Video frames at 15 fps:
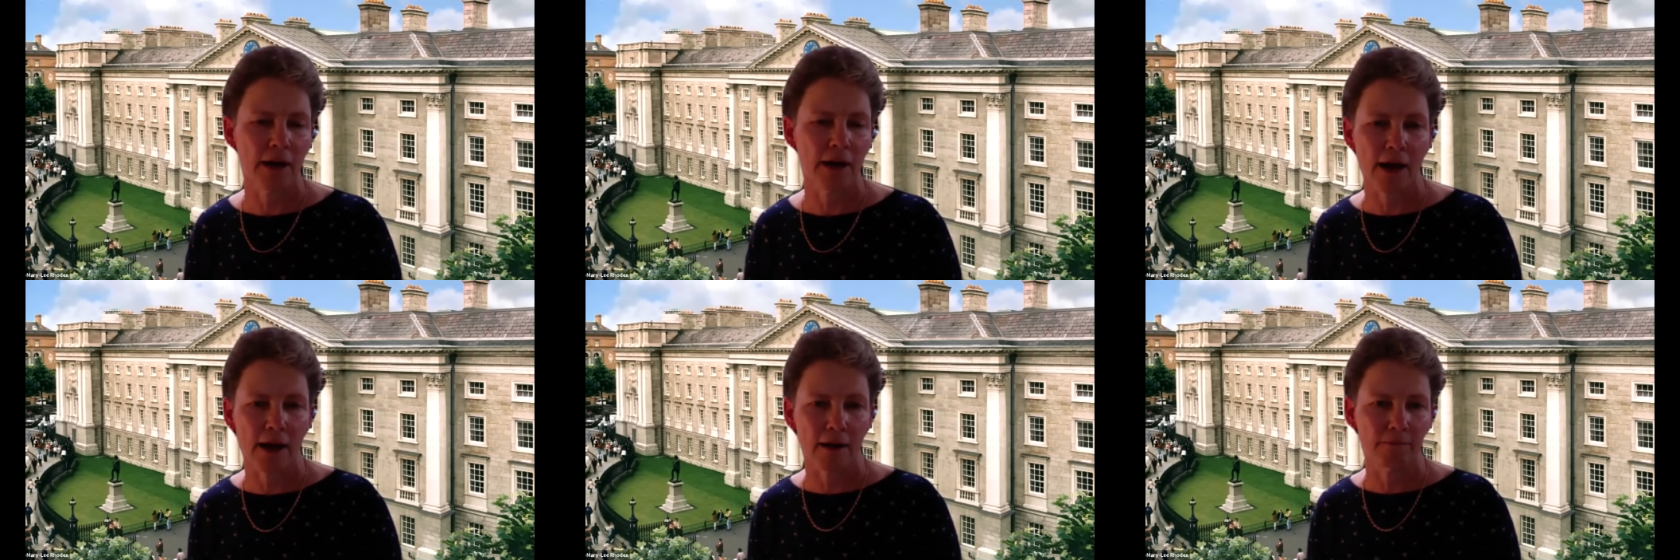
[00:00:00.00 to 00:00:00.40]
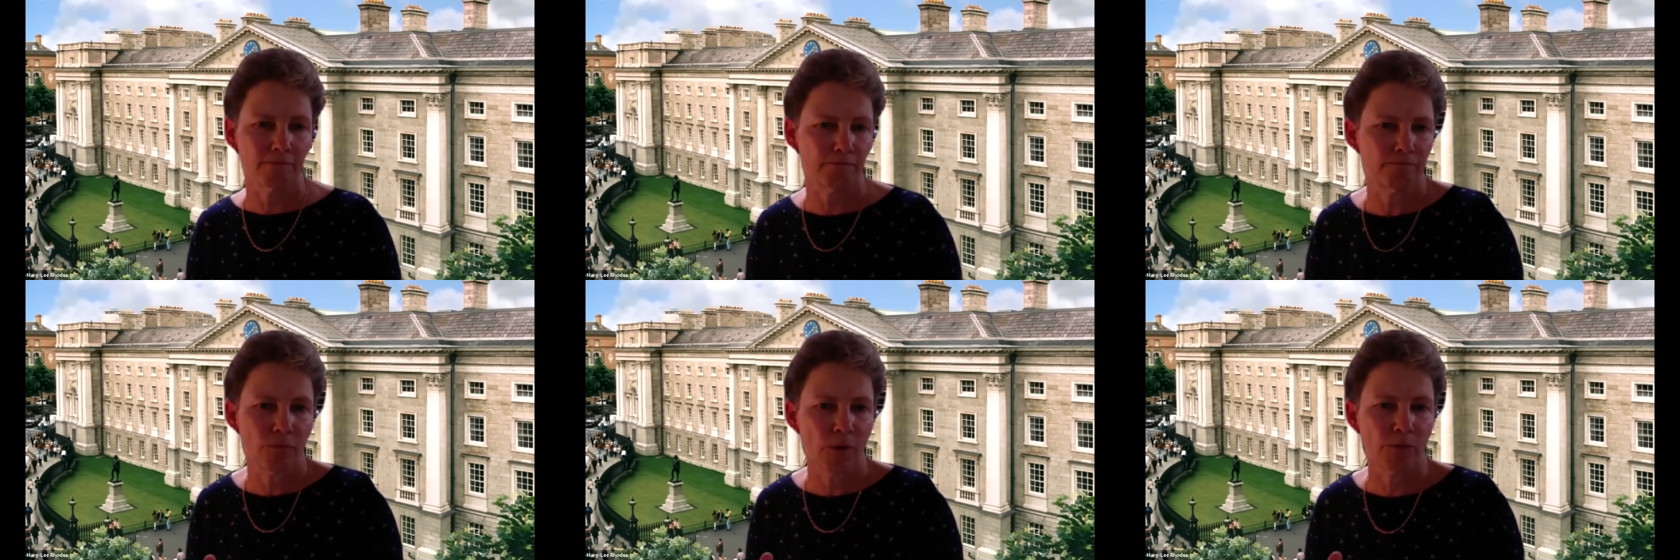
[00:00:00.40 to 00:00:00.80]
Uh,
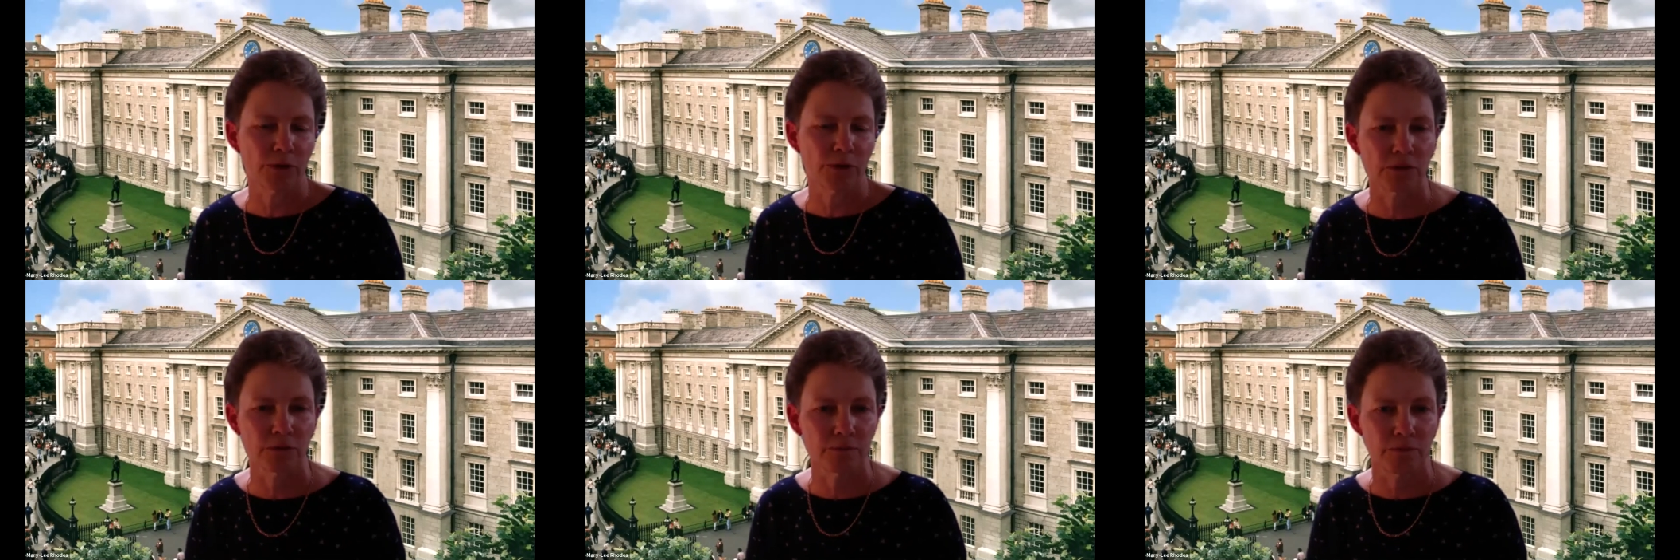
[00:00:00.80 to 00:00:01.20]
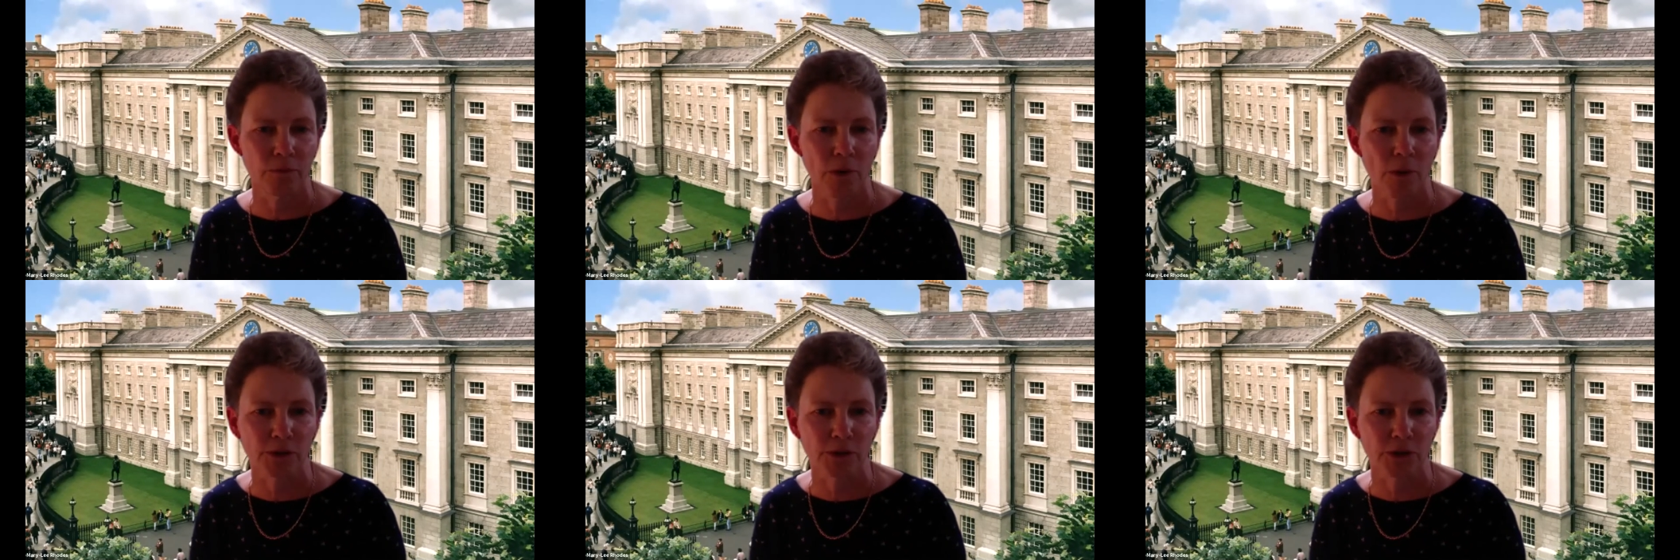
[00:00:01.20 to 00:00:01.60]
what would you
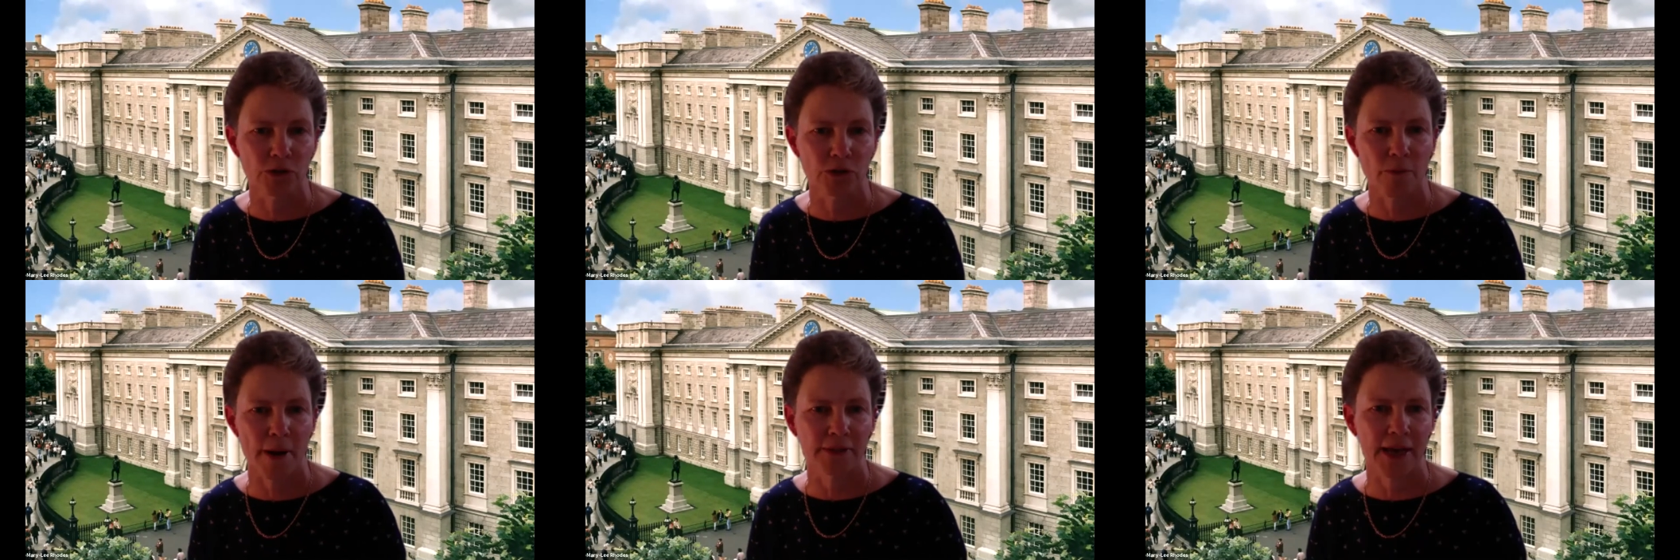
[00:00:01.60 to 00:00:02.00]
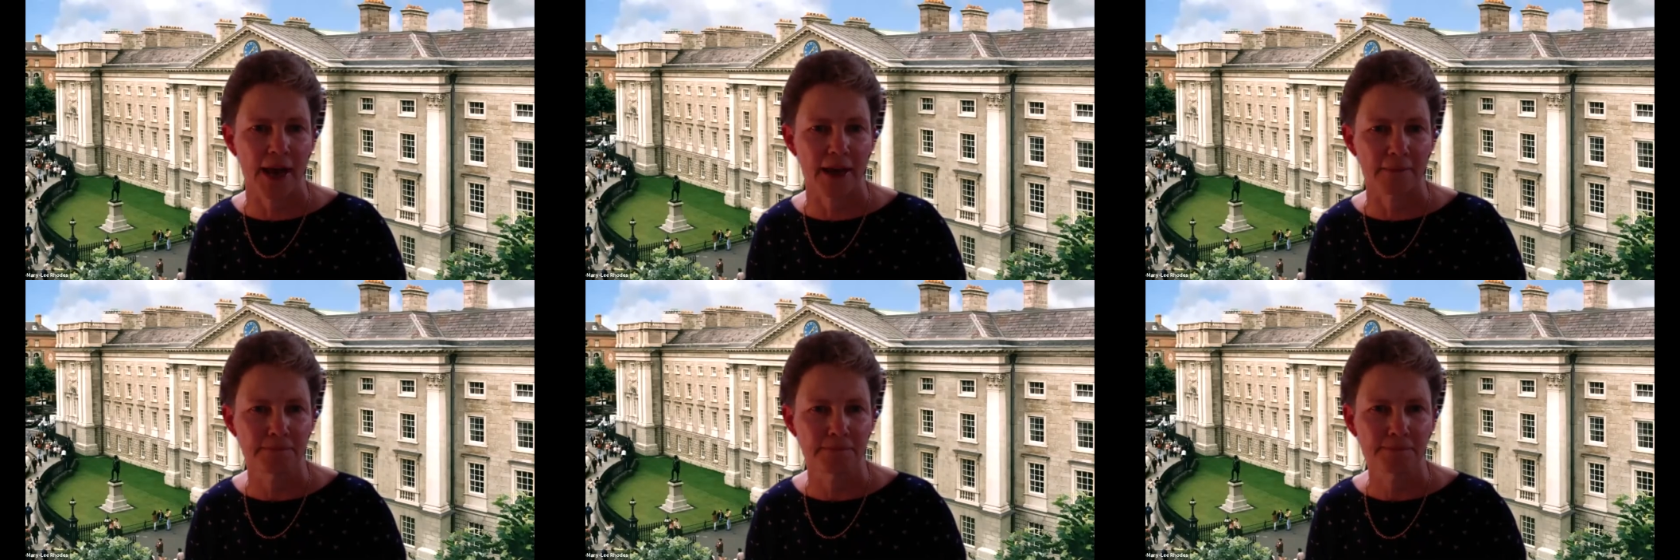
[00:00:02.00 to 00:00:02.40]
what would you do about that?